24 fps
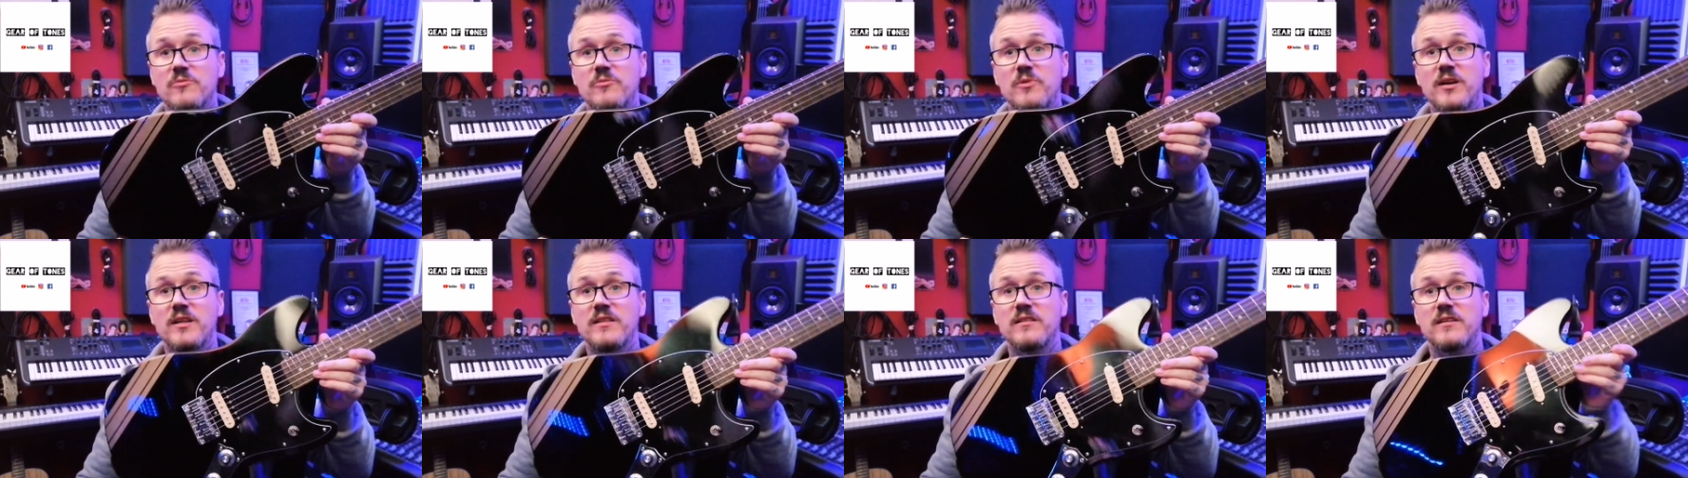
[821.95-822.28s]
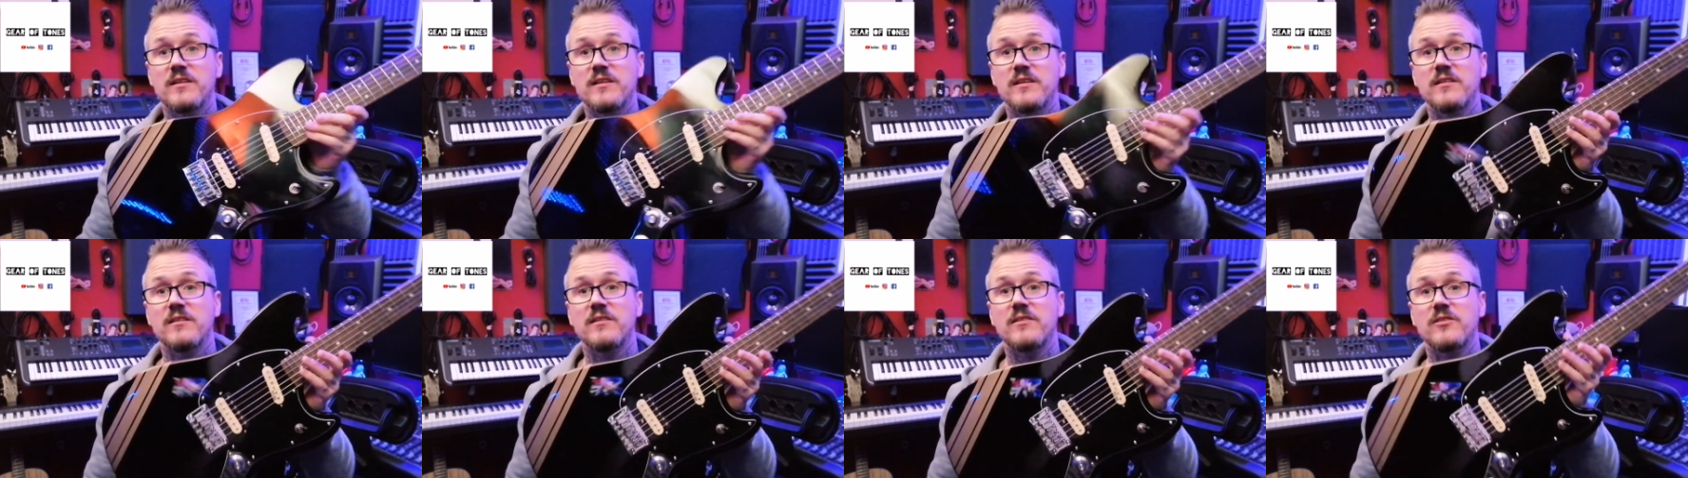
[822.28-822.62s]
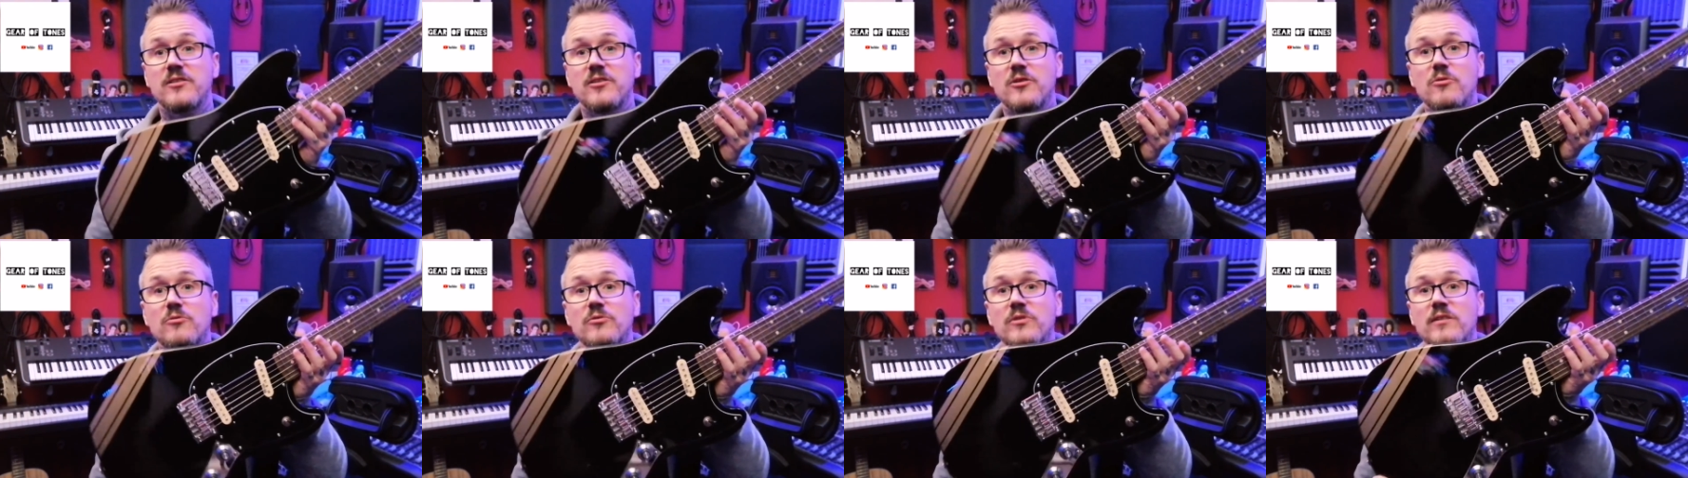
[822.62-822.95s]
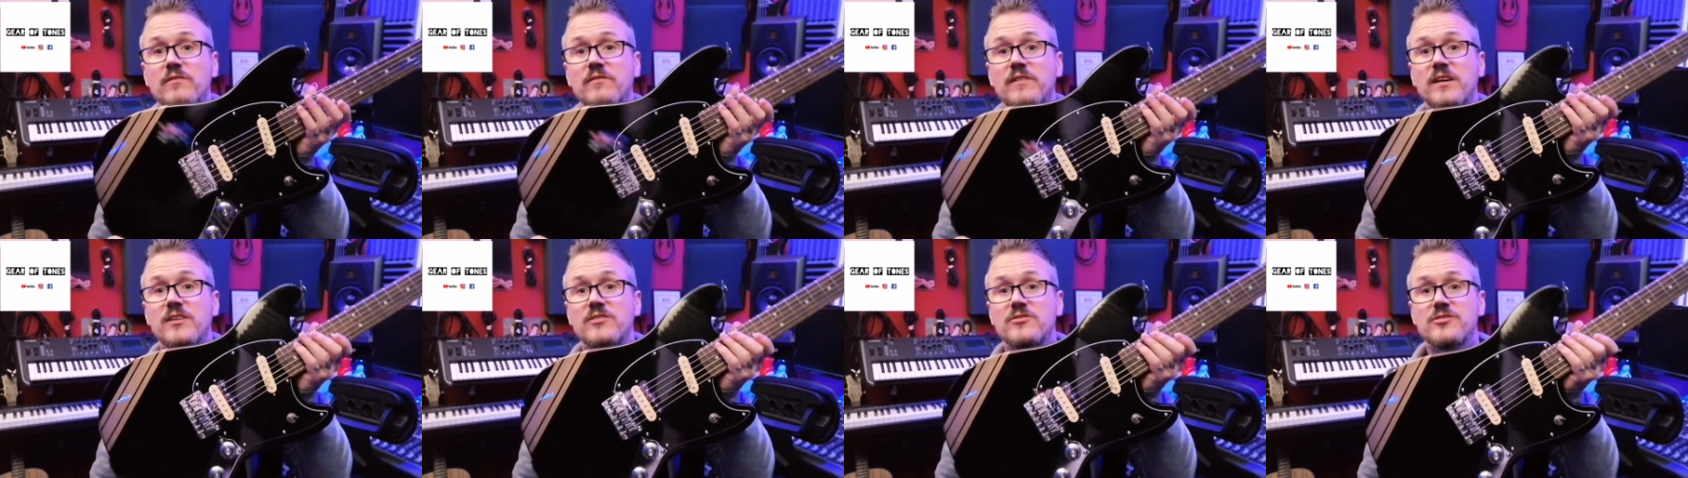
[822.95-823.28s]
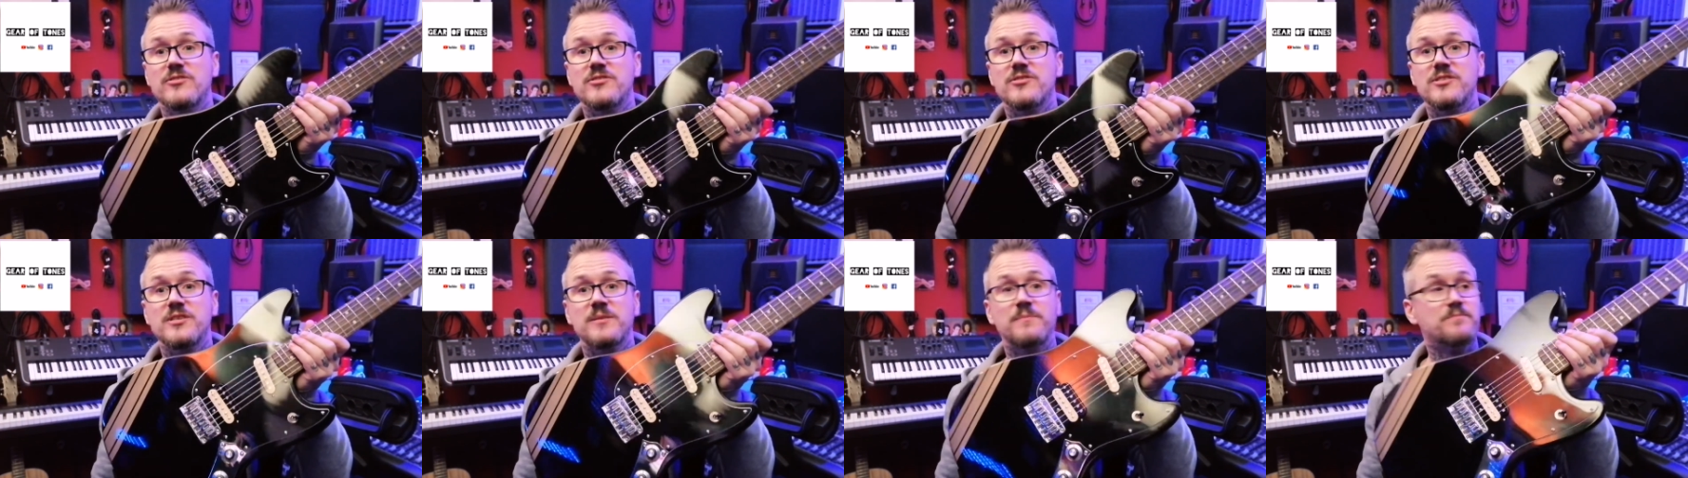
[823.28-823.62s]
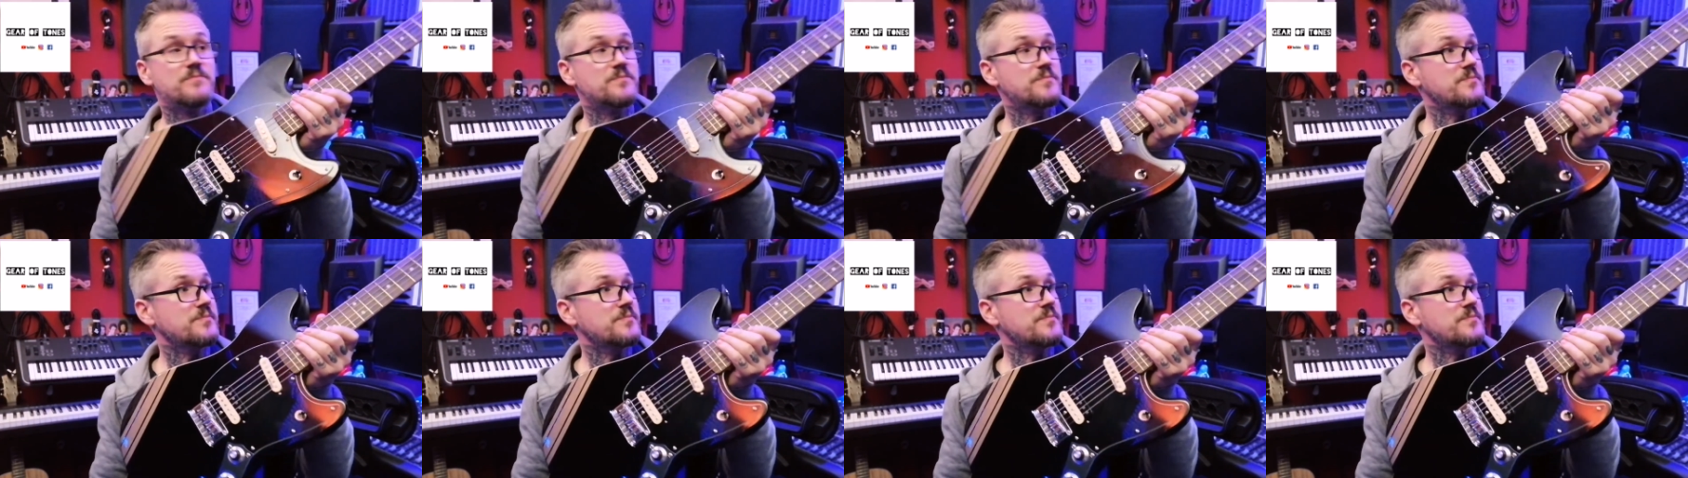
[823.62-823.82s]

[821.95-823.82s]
one of the, the older versions,